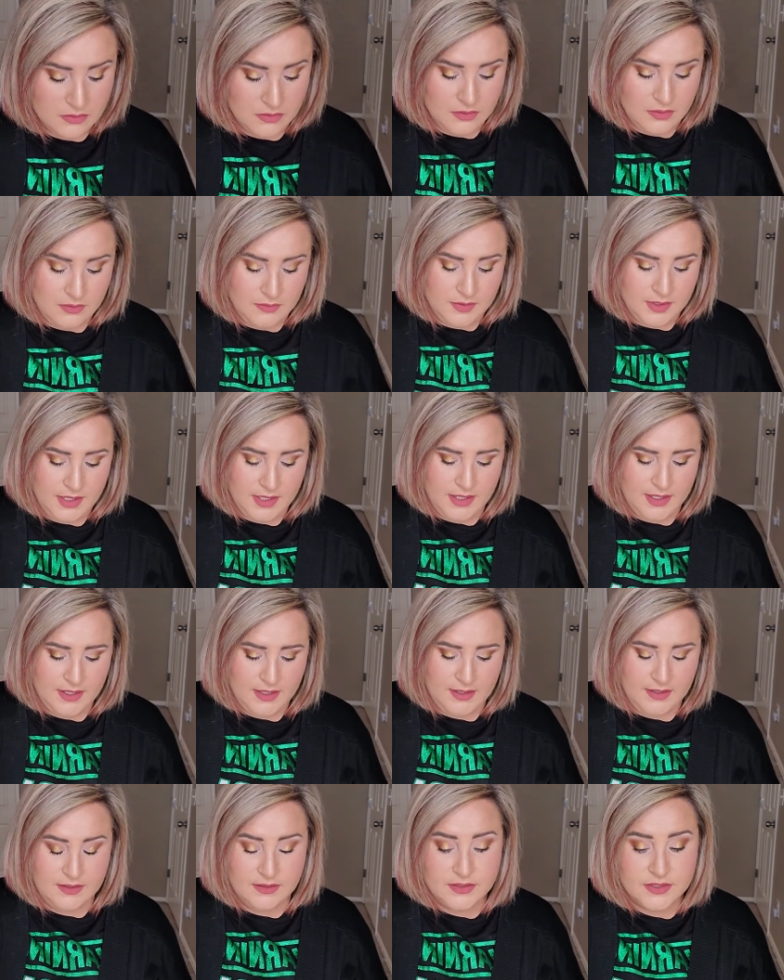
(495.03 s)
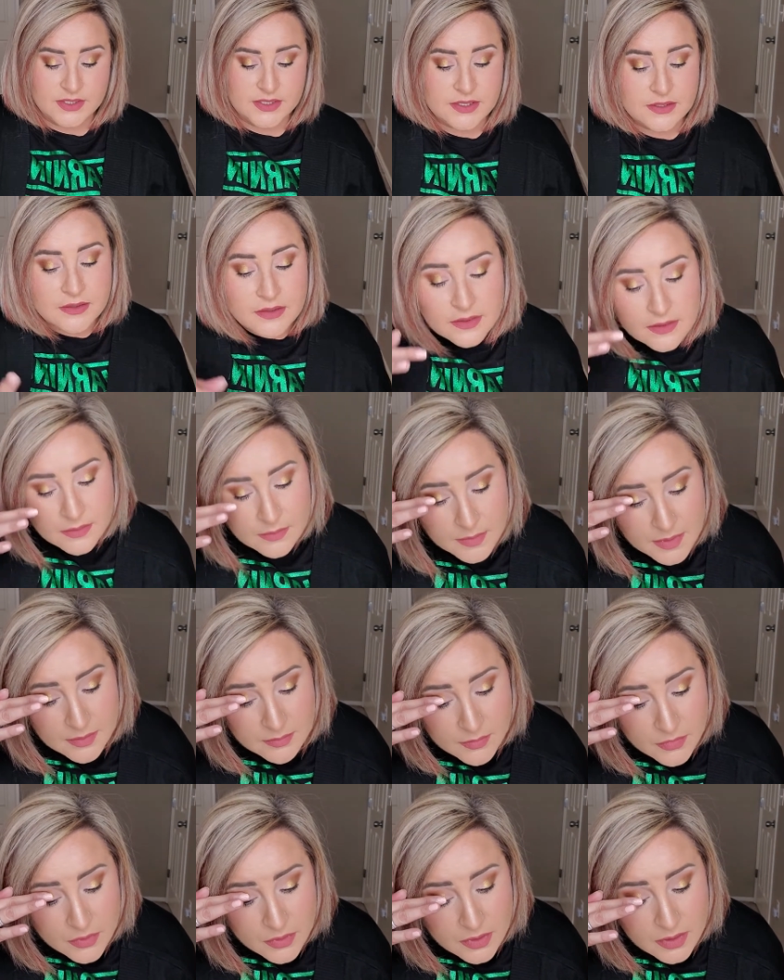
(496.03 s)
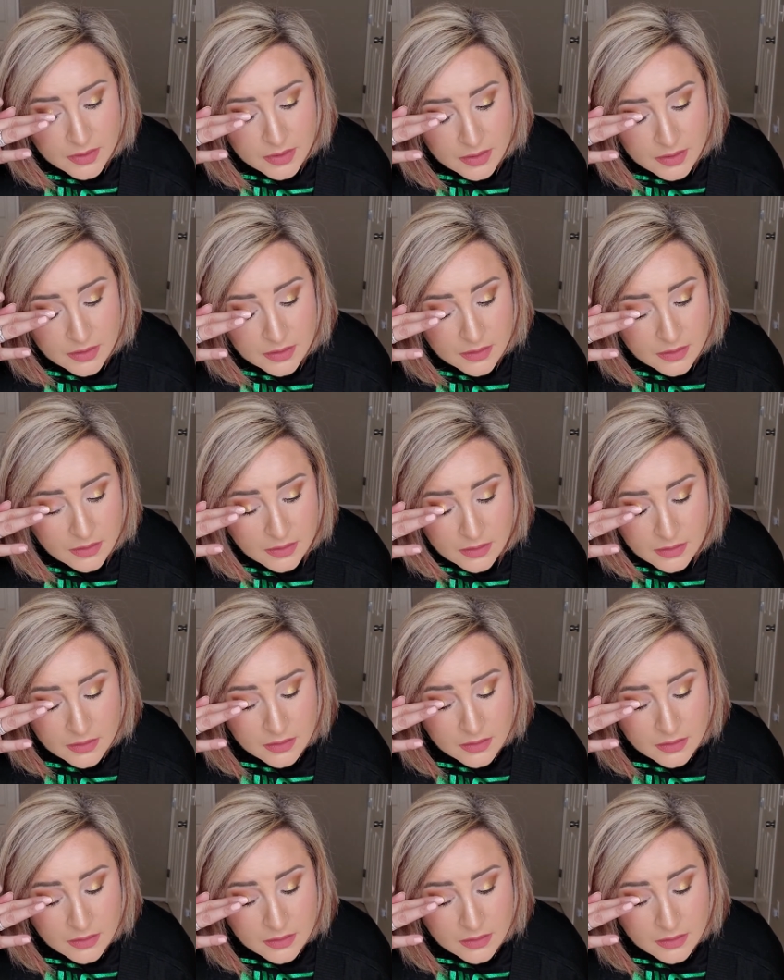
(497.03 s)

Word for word: Okay, just a little bit more here.